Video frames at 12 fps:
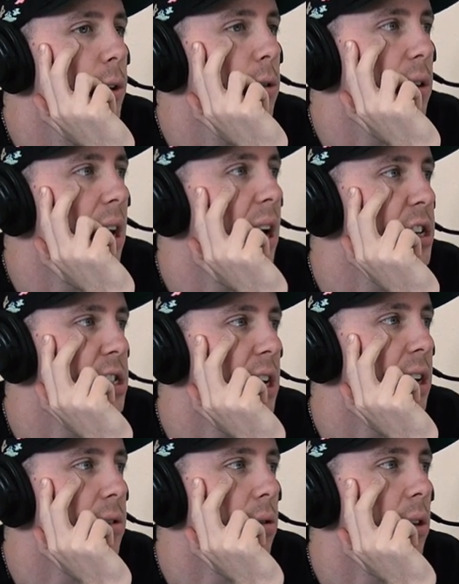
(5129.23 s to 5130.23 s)
use a
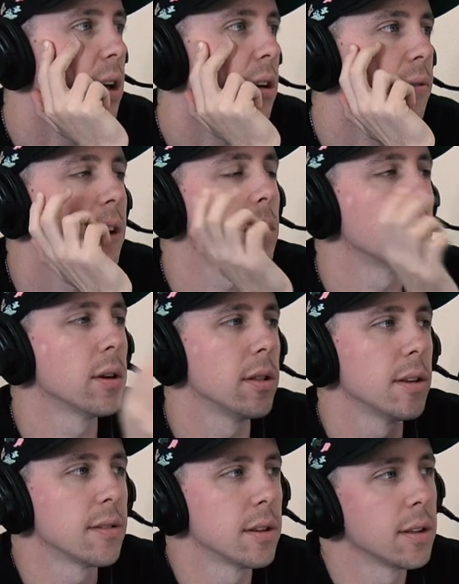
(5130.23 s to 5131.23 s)
hashtag so that if anyone
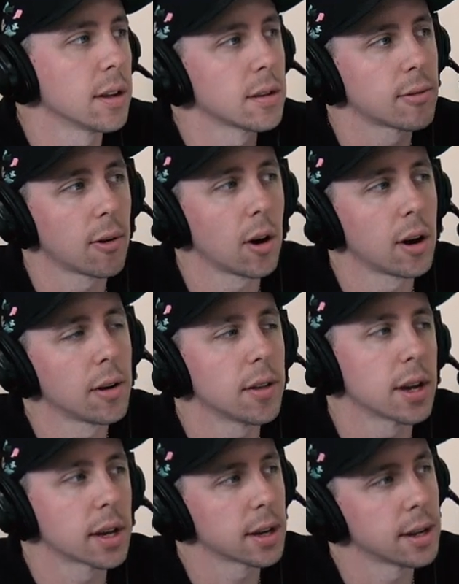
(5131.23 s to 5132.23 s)
listened this far,
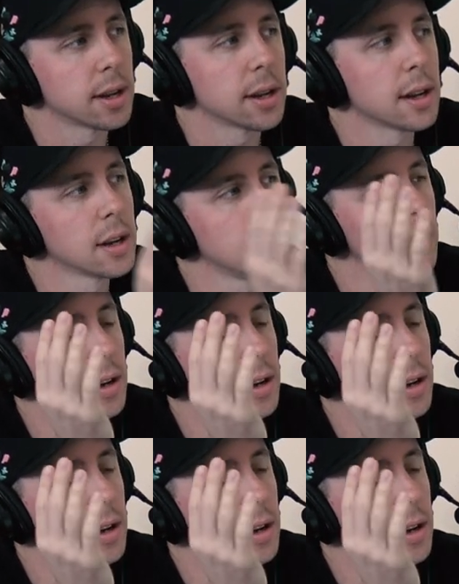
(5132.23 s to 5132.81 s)
they can.